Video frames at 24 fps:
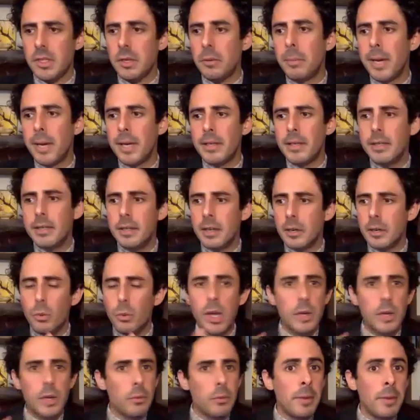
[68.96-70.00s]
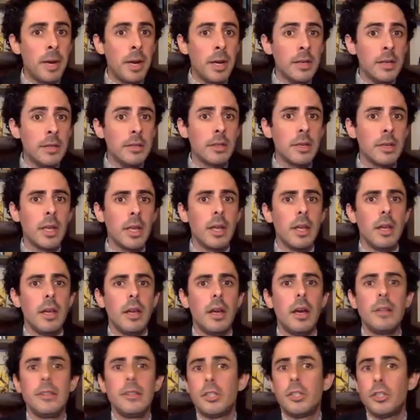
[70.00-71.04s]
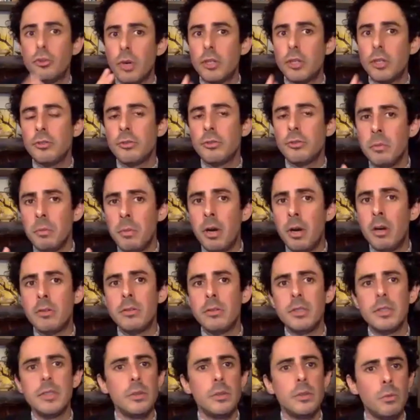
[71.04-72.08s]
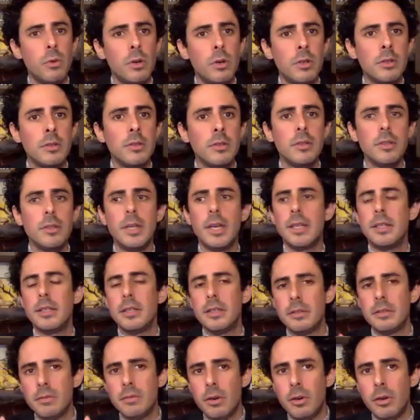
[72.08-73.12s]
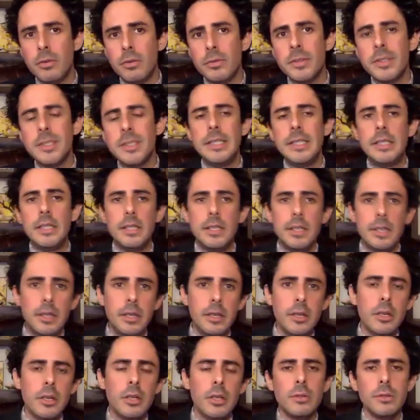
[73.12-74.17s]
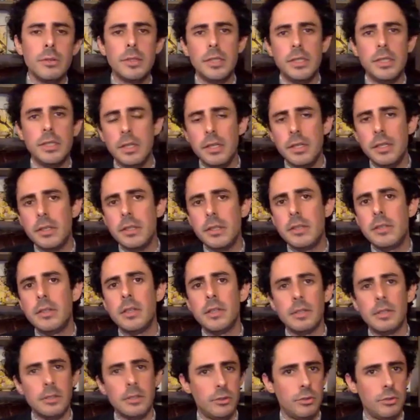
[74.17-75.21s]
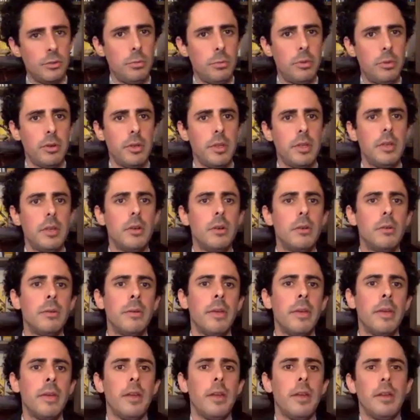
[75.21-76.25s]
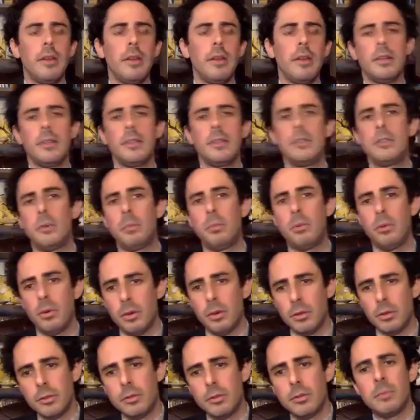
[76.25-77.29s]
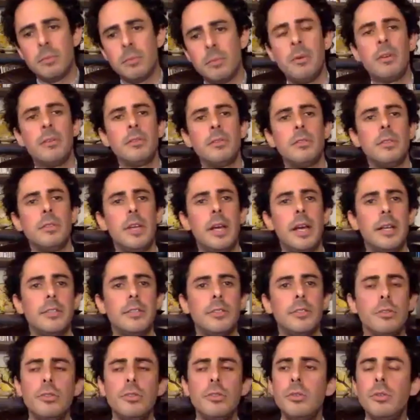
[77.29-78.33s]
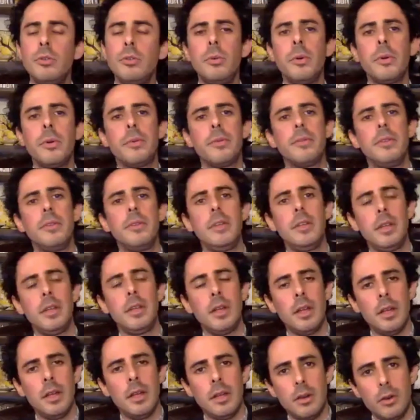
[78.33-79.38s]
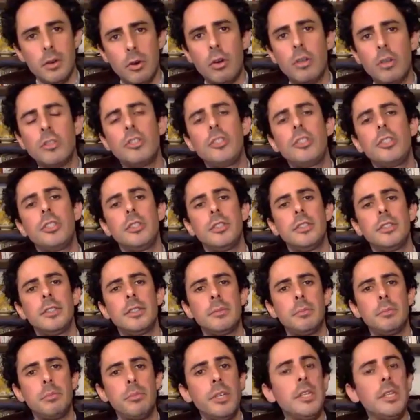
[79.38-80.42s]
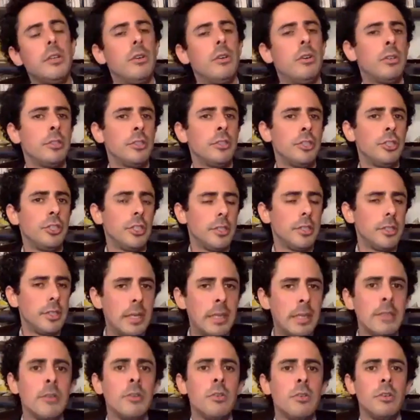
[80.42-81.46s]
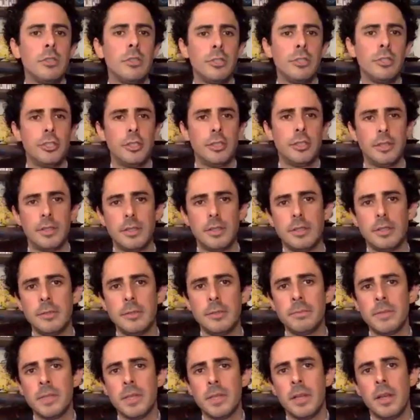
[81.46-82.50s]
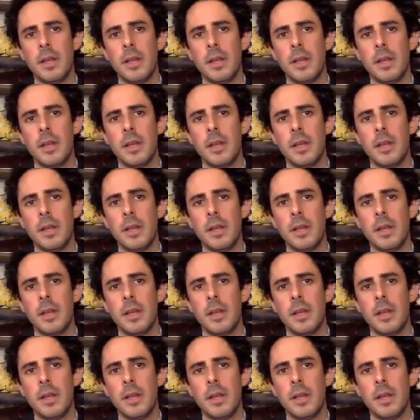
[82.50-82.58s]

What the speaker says: might need a quick reminder, the structural model is the one that involves the ego, the id, and the superego. The topological model has to do with the conscious, preconscious, unconscious system.